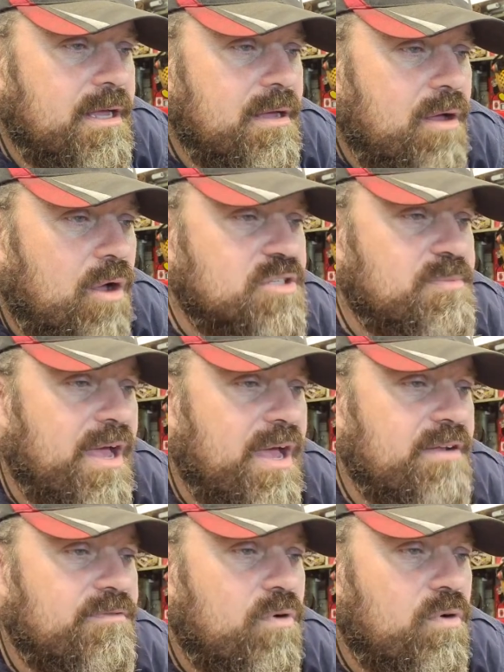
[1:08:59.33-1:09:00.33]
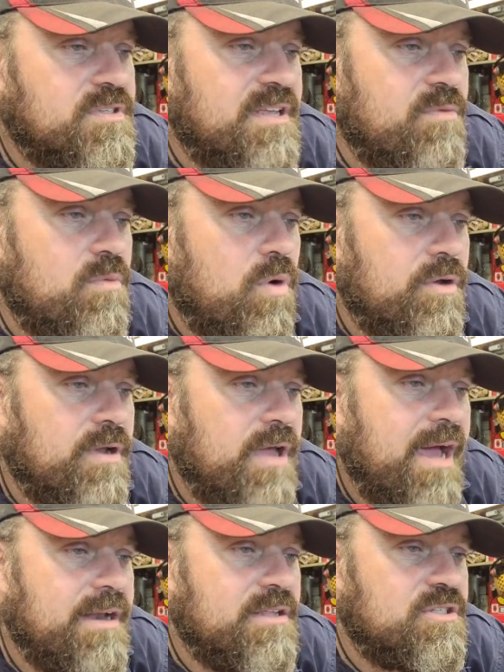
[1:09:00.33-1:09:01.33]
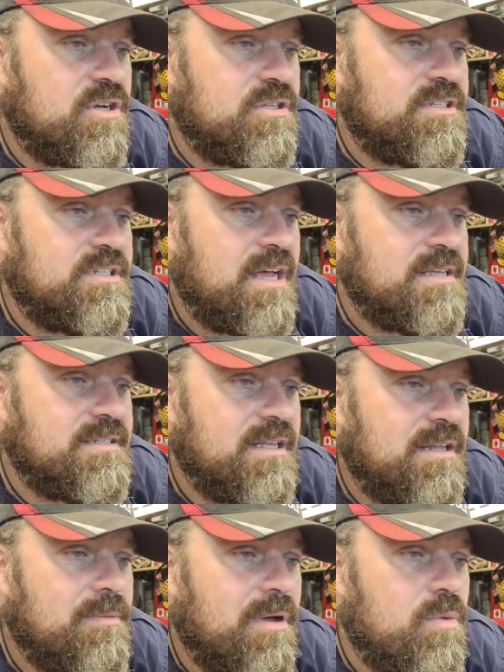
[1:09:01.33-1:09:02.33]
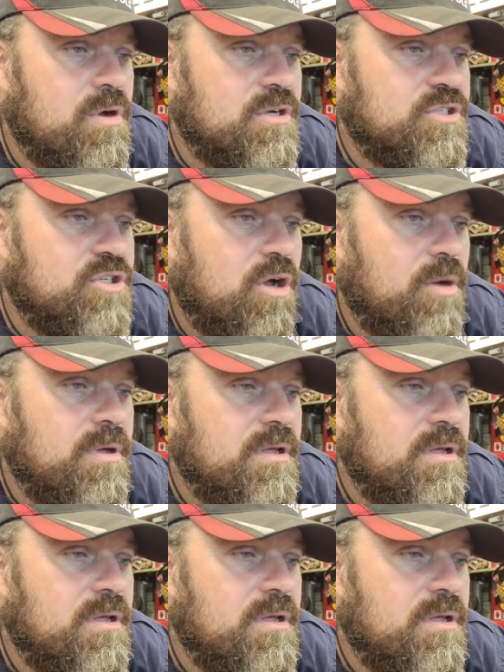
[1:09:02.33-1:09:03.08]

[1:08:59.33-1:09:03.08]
Osman471 had a Toyota Tercel in my workshop